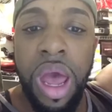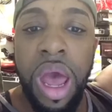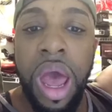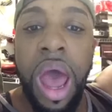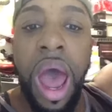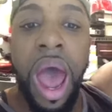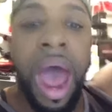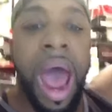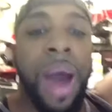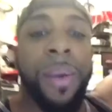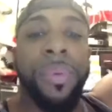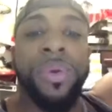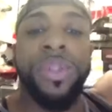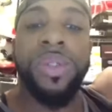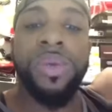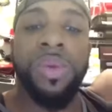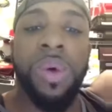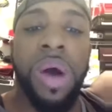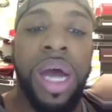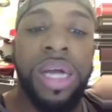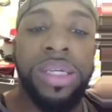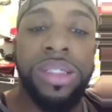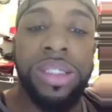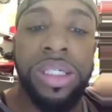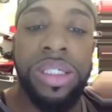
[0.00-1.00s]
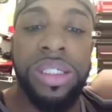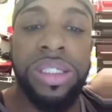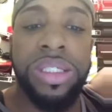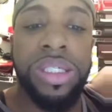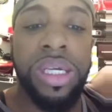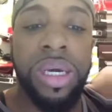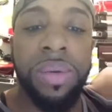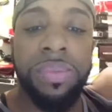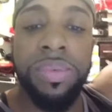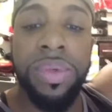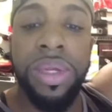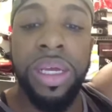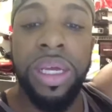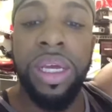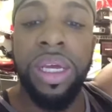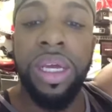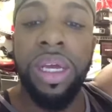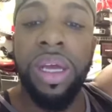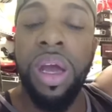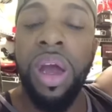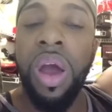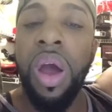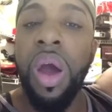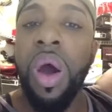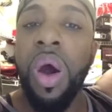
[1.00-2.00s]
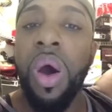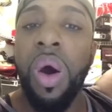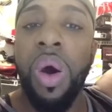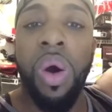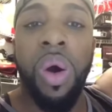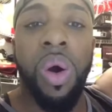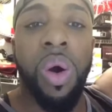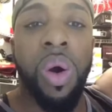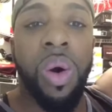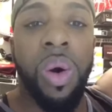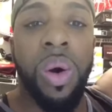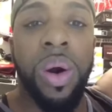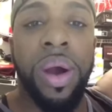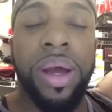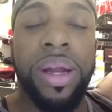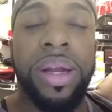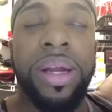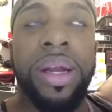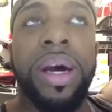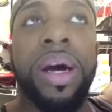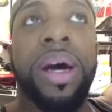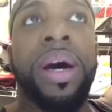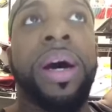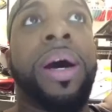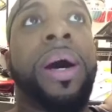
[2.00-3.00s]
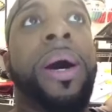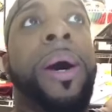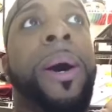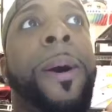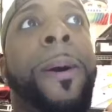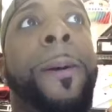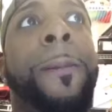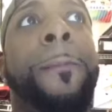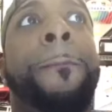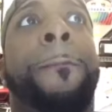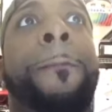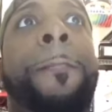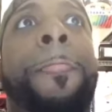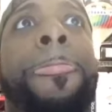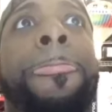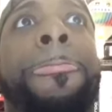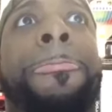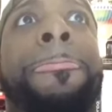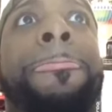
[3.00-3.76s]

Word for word: I was watching something on um